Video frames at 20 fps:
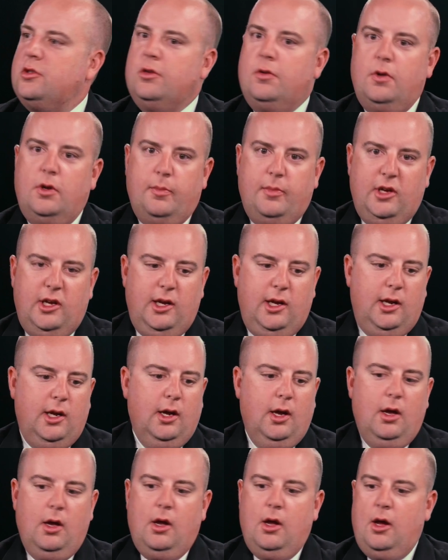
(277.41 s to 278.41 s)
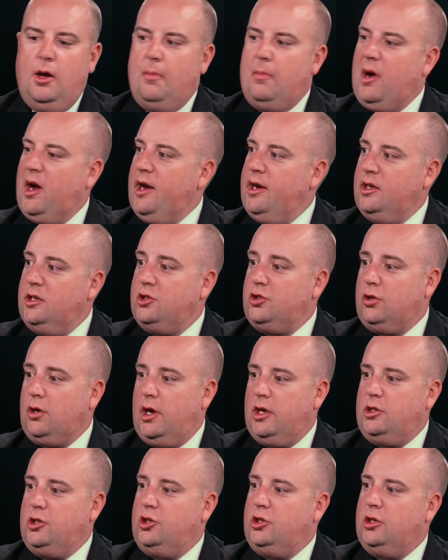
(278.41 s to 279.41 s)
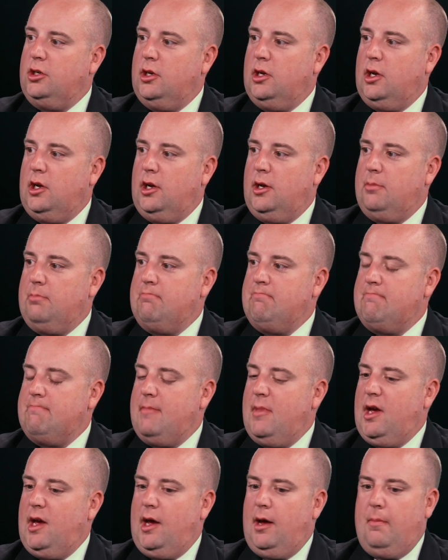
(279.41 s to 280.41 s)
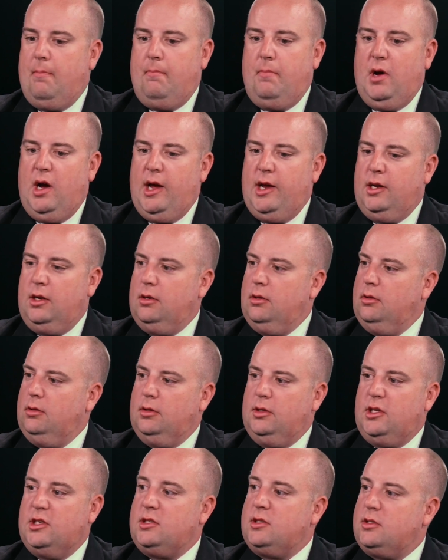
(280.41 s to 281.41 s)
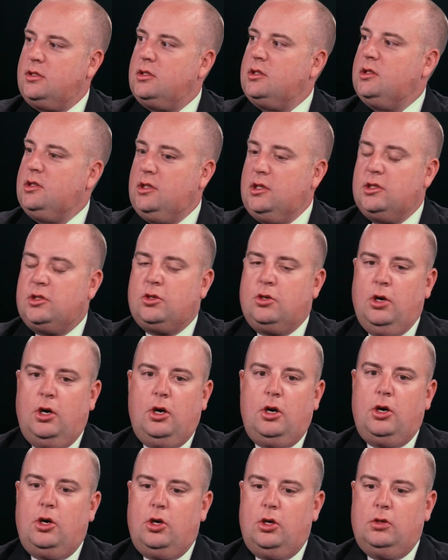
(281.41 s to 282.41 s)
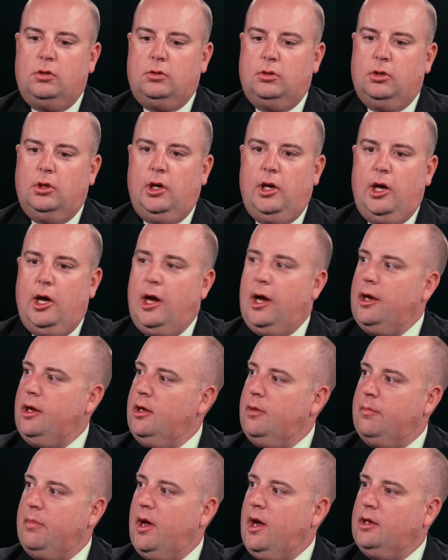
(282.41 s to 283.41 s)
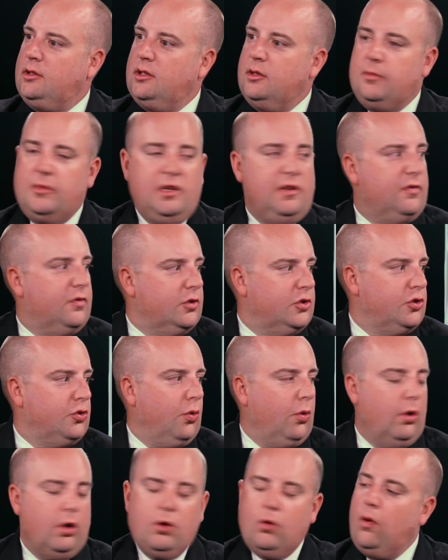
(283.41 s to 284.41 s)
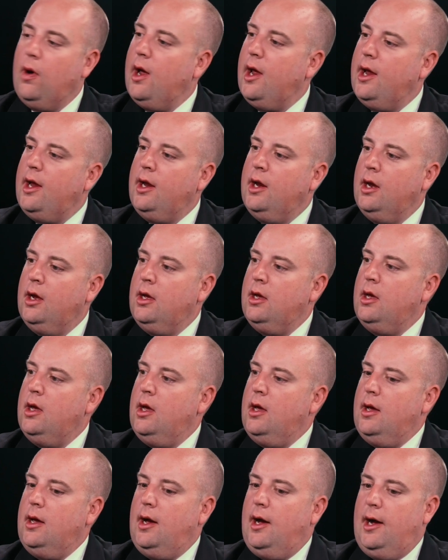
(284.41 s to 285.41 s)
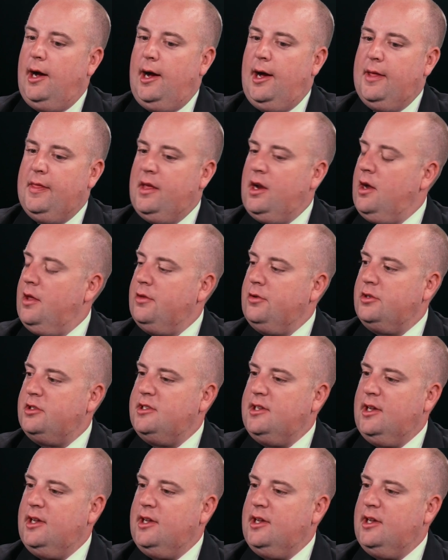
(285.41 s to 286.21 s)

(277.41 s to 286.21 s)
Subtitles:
new to me by any stretch, but this call impacted me for sure in a way that others